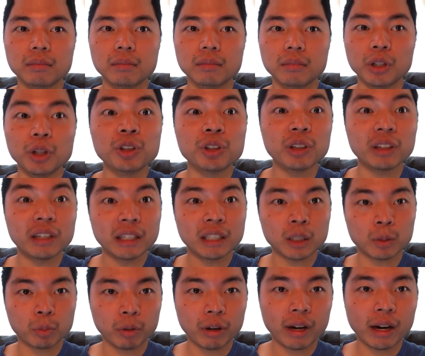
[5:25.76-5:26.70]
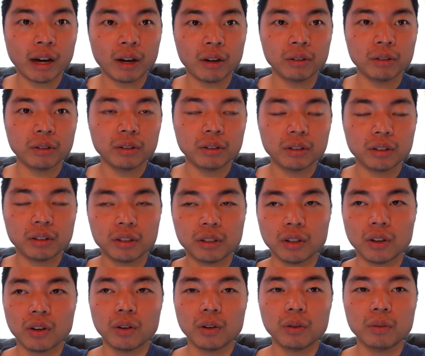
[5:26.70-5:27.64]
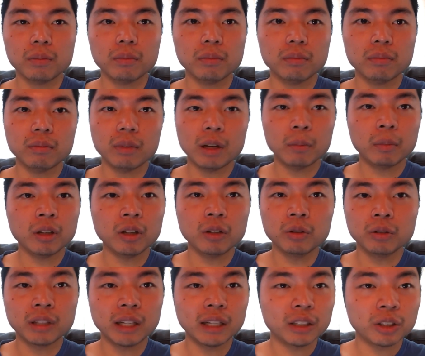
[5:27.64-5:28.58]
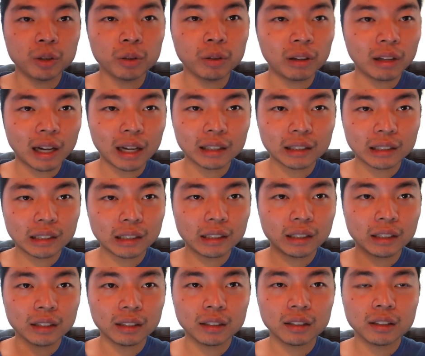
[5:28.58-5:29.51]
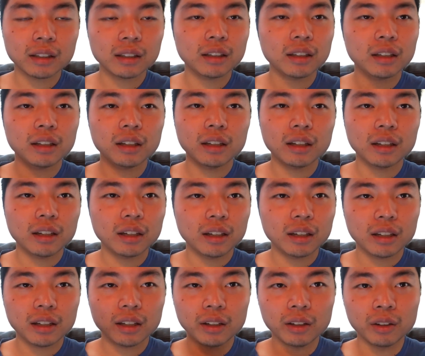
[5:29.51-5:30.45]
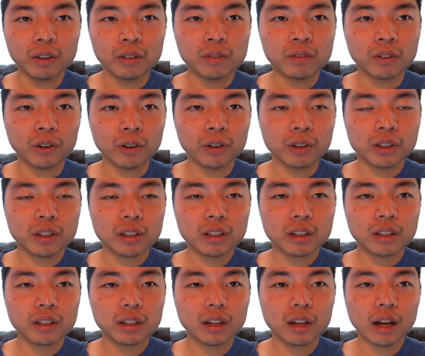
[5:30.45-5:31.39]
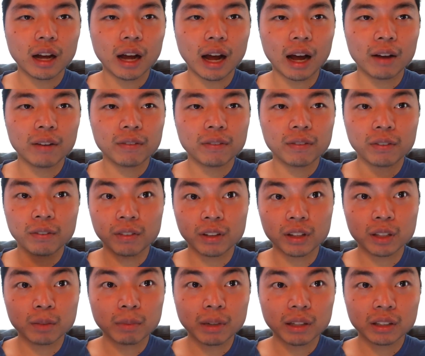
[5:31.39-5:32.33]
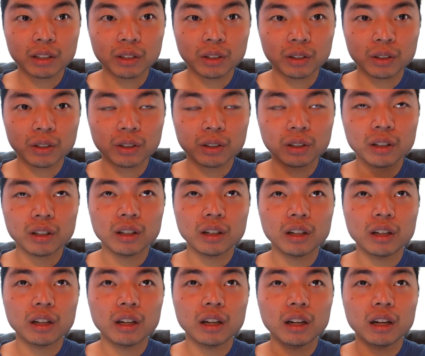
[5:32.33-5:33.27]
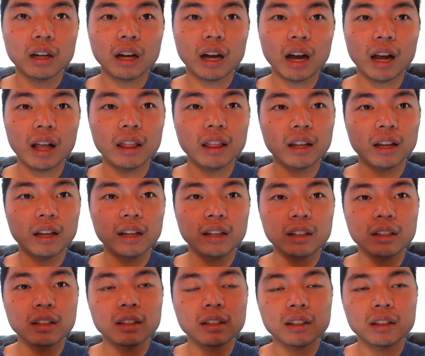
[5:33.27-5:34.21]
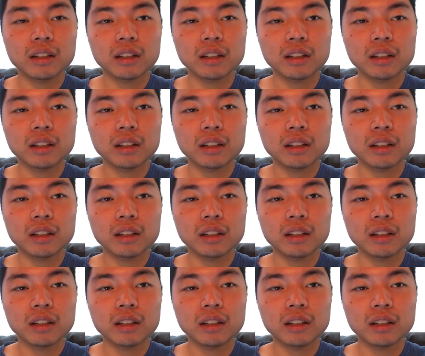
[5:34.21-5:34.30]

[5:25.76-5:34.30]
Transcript: Usually it's spread out, so maybe you'll take 2 classes, first half of the semester, and then